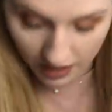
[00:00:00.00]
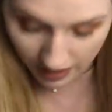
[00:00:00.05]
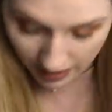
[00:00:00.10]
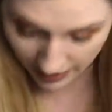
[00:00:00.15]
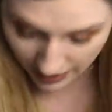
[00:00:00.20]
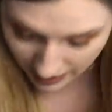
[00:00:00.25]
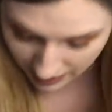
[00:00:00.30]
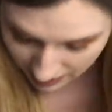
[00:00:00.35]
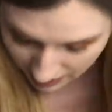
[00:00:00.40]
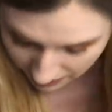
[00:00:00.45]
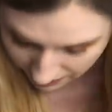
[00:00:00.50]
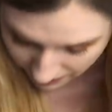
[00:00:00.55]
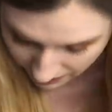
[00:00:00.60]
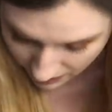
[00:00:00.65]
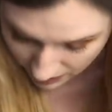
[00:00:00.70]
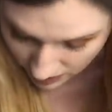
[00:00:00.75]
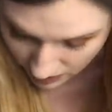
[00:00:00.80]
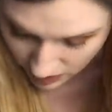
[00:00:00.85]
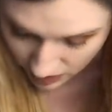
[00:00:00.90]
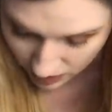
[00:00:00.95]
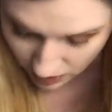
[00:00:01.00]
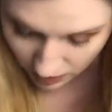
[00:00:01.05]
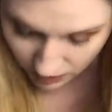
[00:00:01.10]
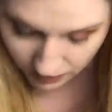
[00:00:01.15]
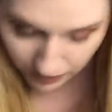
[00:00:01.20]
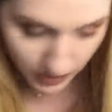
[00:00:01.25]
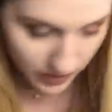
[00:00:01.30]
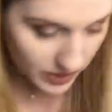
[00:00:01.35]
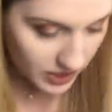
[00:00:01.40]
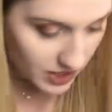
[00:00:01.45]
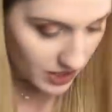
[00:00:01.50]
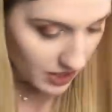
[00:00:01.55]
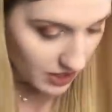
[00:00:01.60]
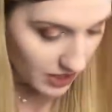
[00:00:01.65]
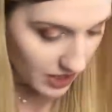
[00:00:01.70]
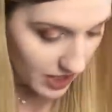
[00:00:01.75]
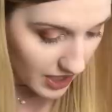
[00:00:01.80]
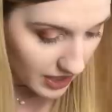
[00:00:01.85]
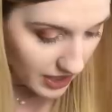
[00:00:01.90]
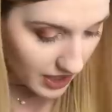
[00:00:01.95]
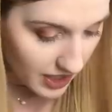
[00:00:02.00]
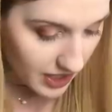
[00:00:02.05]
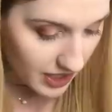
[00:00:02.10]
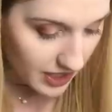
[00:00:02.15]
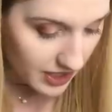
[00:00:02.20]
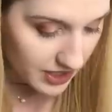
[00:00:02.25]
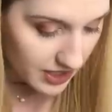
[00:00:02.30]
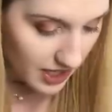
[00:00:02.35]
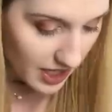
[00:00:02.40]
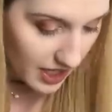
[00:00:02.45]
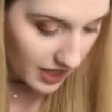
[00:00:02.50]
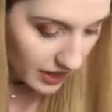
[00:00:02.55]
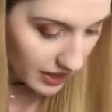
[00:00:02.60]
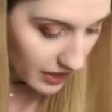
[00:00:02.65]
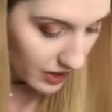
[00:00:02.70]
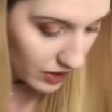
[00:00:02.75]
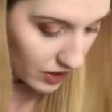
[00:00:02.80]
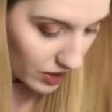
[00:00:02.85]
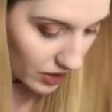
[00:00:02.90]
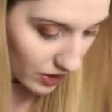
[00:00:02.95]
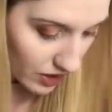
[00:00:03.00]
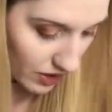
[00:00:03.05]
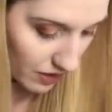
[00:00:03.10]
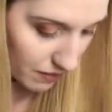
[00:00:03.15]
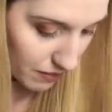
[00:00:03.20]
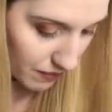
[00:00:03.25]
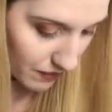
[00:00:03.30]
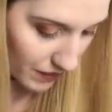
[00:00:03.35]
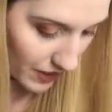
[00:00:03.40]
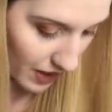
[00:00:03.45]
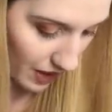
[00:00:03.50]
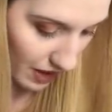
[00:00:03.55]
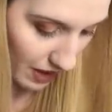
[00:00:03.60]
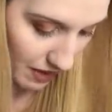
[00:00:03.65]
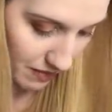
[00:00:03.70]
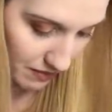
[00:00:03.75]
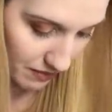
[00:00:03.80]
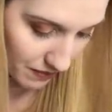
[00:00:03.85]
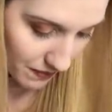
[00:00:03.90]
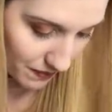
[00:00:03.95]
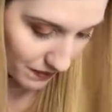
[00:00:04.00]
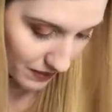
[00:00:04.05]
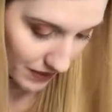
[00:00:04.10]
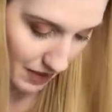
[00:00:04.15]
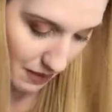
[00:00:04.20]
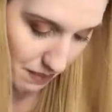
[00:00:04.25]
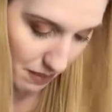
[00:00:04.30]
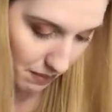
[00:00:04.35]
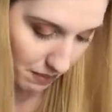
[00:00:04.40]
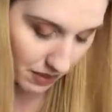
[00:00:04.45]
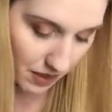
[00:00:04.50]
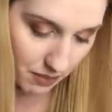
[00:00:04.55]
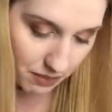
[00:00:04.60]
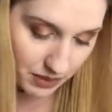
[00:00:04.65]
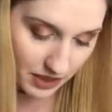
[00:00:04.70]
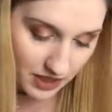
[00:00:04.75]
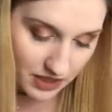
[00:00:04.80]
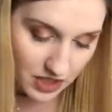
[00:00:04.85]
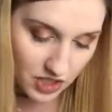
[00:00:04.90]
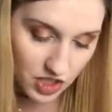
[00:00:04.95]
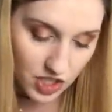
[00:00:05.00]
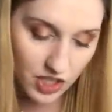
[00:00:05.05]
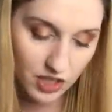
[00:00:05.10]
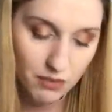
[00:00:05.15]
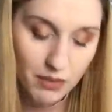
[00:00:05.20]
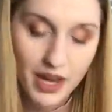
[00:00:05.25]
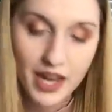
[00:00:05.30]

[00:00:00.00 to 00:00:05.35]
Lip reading: Alright, so the first thing is a little lip plump conditioning